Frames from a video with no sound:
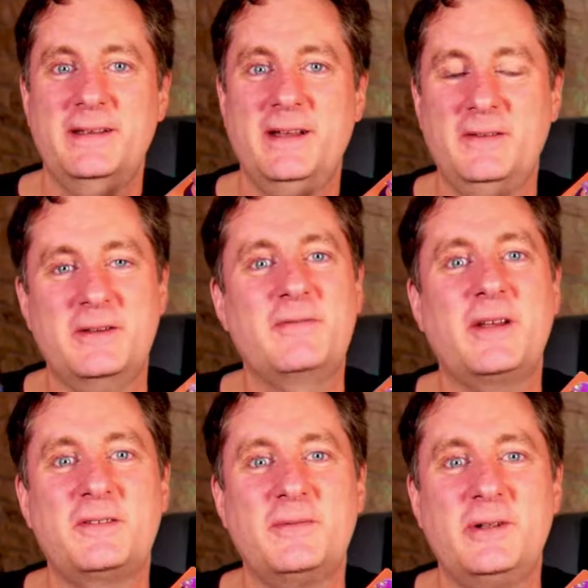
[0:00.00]
Celtic
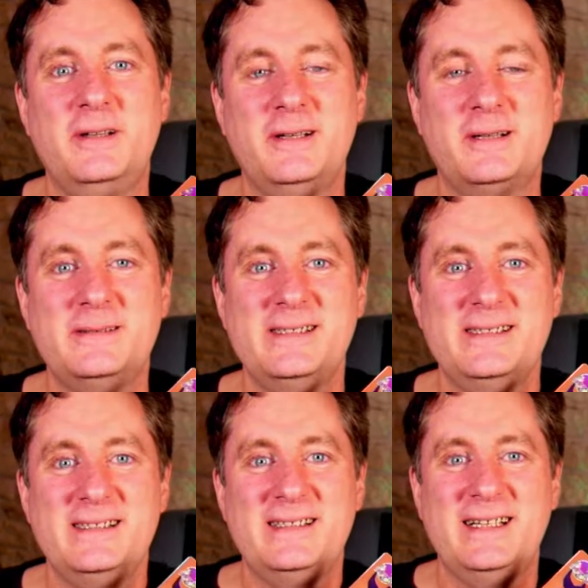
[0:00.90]
Festival here.
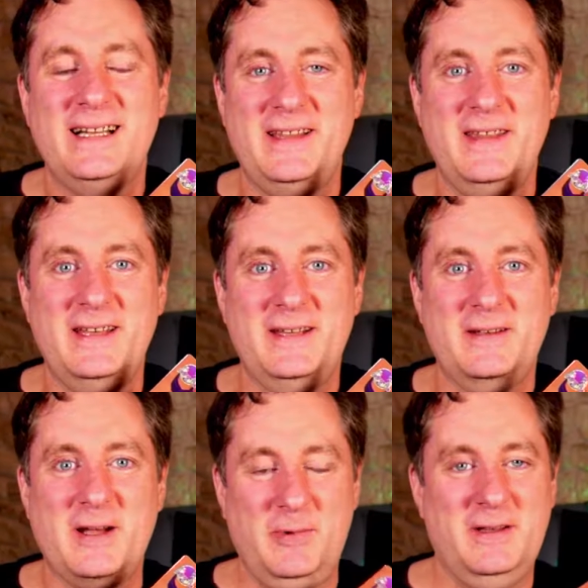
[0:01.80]
And then a
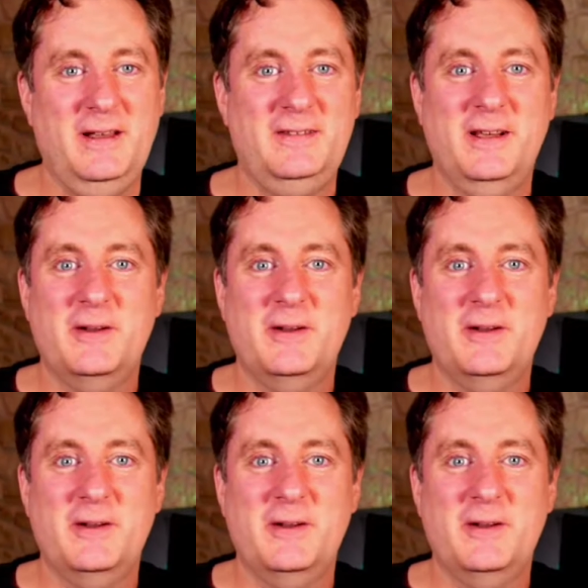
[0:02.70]
couple of days later,